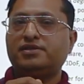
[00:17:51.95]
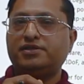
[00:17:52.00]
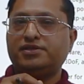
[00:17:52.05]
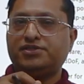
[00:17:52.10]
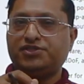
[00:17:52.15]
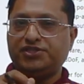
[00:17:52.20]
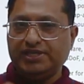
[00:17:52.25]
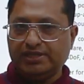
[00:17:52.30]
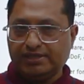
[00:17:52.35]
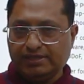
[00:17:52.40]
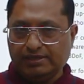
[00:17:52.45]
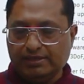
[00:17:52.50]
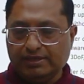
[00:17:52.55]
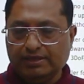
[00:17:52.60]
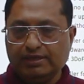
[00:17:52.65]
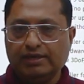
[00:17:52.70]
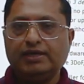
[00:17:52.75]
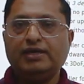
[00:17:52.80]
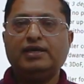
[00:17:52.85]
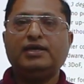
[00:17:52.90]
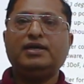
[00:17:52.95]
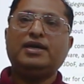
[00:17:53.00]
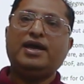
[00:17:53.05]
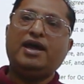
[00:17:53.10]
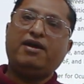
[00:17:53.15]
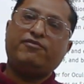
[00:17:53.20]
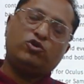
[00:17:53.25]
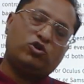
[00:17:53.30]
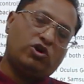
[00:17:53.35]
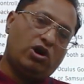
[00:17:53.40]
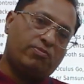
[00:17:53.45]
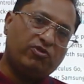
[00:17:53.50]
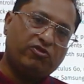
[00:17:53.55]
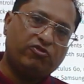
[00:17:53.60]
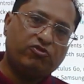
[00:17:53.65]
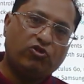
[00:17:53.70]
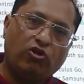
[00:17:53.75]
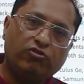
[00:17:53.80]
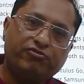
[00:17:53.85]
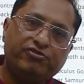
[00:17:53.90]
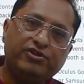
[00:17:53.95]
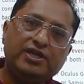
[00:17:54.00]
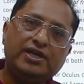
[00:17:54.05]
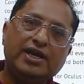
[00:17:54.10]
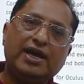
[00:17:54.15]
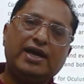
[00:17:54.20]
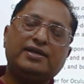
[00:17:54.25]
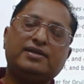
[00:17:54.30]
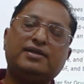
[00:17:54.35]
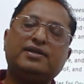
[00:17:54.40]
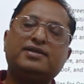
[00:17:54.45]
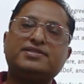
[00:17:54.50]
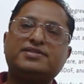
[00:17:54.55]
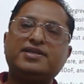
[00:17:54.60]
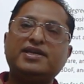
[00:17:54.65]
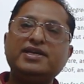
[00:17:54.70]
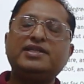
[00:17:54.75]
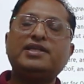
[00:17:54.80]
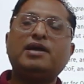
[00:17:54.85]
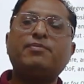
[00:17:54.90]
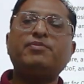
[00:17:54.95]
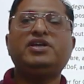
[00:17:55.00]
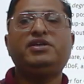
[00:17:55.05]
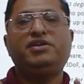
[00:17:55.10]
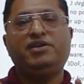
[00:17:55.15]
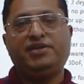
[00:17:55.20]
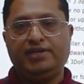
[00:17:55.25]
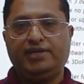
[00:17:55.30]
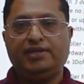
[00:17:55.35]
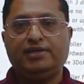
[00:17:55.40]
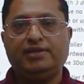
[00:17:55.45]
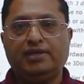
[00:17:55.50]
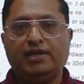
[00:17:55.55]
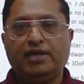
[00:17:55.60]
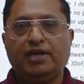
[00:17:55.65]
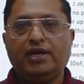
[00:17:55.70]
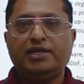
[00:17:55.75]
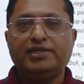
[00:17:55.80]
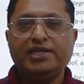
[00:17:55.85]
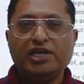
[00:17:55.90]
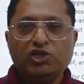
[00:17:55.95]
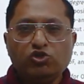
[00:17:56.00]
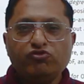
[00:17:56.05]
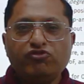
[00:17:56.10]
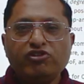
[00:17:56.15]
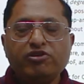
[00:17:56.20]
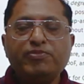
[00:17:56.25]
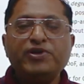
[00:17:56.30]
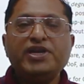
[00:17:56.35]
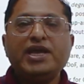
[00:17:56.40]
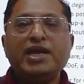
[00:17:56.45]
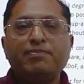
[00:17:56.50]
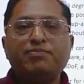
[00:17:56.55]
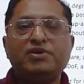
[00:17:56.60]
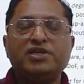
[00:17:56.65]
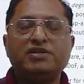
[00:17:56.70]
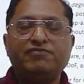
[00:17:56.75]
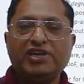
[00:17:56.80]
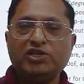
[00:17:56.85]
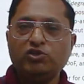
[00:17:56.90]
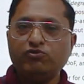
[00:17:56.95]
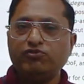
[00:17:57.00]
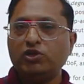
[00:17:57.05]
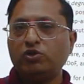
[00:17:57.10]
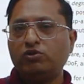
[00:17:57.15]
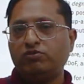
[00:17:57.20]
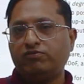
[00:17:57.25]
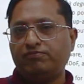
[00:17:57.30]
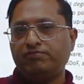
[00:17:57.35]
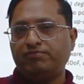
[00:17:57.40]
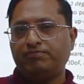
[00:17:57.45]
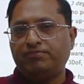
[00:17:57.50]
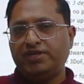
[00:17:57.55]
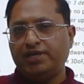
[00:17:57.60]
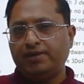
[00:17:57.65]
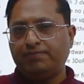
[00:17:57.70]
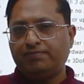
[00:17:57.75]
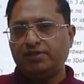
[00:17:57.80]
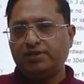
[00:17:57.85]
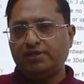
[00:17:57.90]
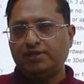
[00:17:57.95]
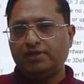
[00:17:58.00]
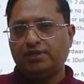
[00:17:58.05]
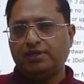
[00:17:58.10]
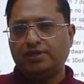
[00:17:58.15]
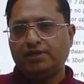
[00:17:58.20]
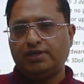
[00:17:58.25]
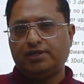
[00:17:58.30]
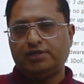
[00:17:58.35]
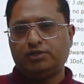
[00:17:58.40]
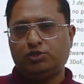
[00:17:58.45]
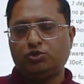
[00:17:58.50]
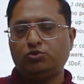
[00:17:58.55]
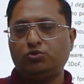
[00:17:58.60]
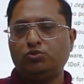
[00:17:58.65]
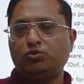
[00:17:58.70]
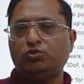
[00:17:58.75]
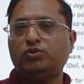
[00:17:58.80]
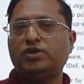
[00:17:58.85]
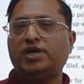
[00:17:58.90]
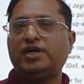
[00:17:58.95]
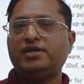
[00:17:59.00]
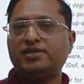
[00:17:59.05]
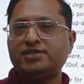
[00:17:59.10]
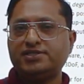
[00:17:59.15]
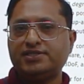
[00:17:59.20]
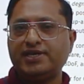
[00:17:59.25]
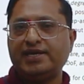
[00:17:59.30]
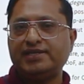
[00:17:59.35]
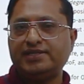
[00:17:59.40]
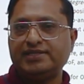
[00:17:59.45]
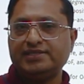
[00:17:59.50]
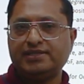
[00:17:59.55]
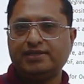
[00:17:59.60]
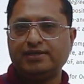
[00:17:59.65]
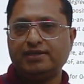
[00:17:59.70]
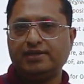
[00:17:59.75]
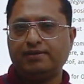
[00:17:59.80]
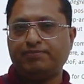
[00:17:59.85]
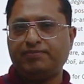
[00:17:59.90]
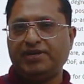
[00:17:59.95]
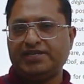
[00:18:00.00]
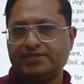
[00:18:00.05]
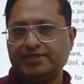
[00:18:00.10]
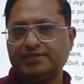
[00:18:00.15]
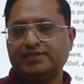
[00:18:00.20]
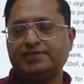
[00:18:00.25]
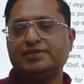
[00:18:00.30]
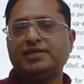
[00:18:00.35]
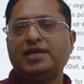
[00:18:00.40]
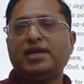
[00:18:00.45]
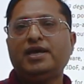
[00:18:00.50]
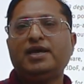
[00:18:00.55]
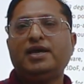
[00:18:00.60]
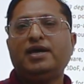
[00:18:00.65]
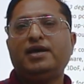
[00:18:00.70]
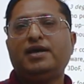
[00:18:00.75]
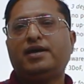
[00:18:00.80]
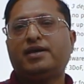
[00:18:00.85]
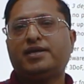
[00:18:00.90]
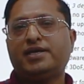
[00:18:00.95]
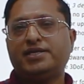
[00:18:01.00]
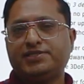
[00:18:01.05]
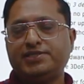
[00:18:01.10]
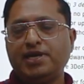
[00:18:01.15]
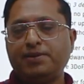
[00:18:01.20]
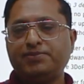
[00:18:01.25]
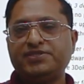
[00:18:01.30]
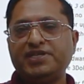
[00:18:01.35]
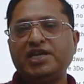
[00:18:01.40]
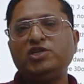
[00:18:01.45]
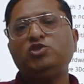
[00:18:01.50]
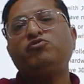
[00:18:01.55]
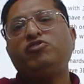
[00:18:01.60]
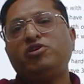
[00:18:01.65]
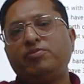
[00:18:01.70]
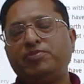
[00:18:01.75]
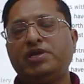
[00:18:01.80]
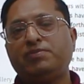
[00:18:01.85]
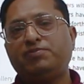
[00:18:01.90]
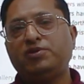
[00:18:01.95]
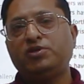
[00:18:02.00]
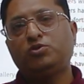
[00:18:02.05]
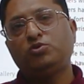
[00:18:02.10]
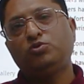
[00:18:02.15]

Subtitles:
Sit, have your cup of coffee, and study them in detail. Then you will be able, when you will be able to understand these basics concepts, then you will be able